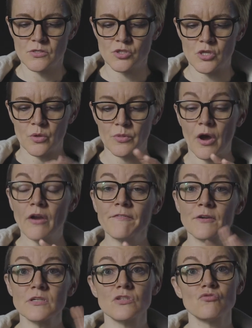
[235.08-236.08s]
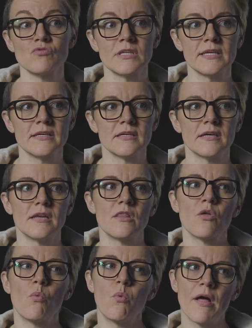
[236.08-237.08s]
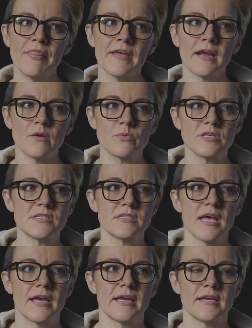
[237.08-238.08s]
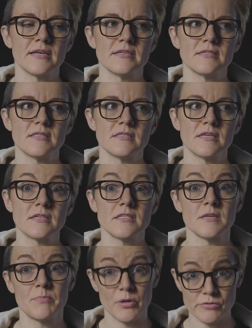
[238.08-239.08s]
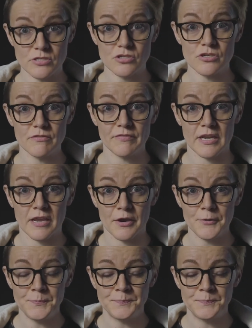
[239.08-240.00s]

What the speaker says: So the autofocus is really good. The one thing I will say is this thing is supposed to shoot video.